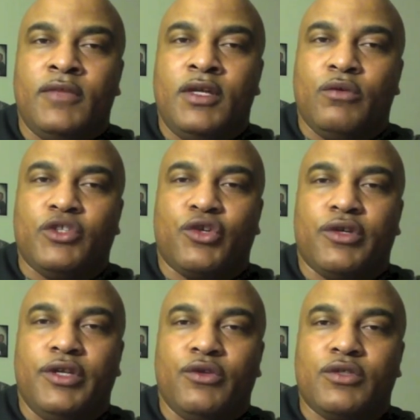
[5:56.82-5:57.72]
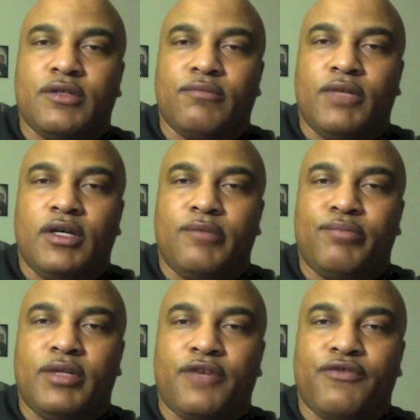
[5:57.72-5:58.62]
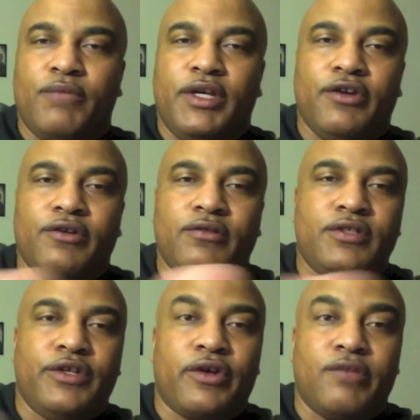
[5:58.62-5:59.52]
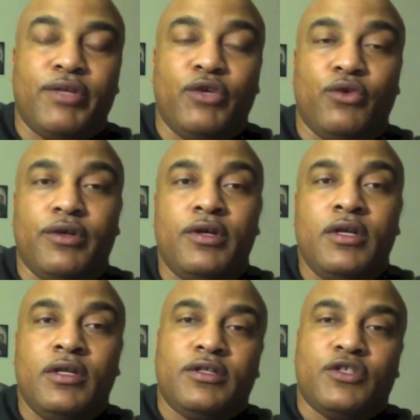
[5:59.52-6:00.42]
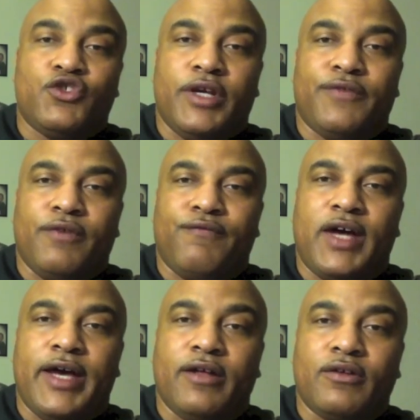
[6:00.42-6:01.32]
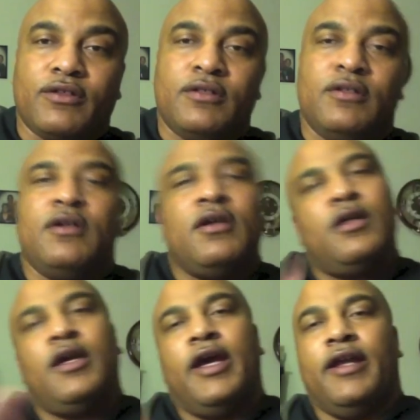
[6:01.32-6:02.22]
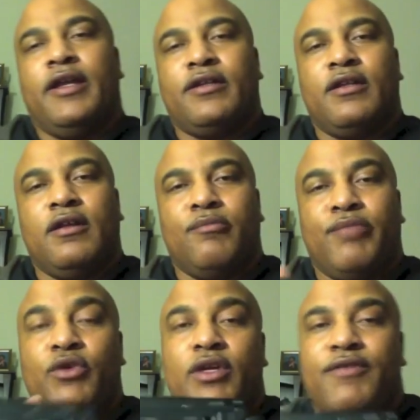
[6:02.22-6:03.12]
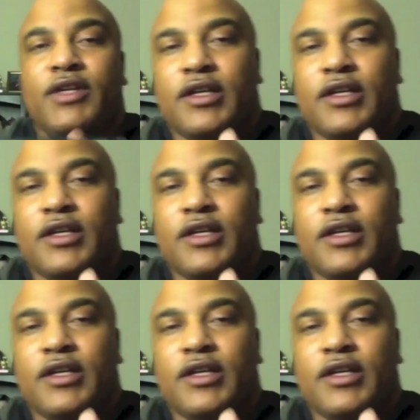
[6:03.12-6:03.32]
which you can use to plug from here to your computer to transfer files. And the beauty of it